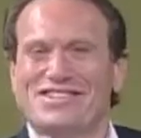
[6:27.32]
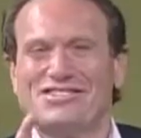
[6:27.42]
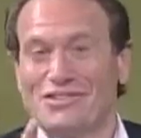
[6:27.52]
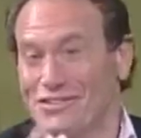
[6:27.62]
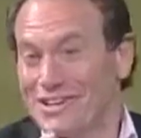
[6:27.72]

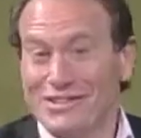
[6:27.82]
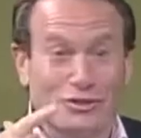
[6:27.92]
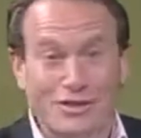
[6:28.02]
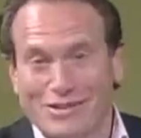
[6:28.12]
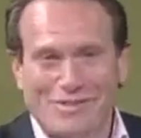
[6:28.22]
So
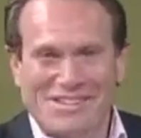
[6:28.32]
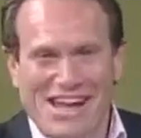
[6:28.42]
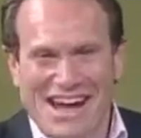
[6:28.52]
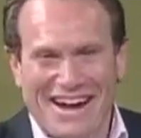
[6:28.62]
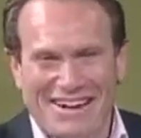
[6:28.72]
look at me
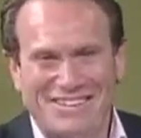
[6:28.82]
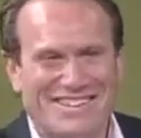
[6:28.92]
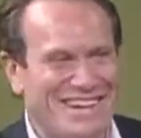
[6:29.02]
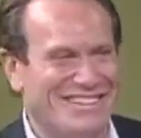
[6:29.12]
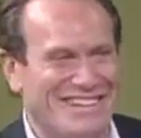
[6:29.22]
now,
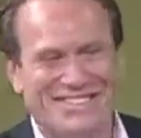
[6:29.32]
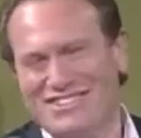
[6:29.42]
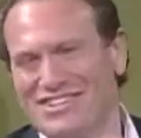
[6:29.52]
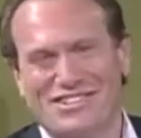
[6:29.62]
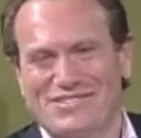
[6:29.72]
and then
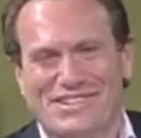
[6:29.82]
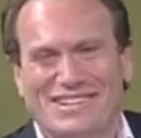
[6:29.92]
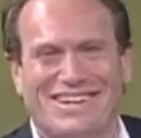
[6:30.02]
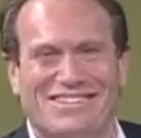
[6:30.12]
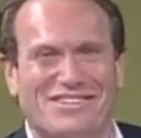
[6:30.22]
look at me,
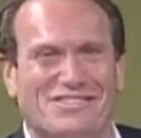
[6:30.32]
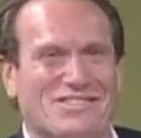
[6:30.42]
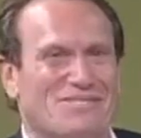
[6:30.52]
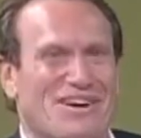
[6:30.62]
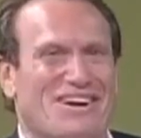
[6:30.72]
I don't know,
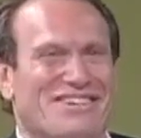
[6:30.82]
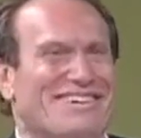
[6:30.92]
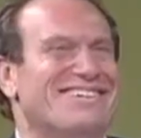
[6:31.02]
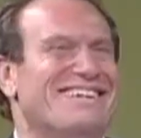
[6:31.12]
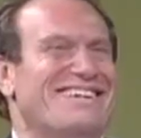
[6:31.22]
tomorrow.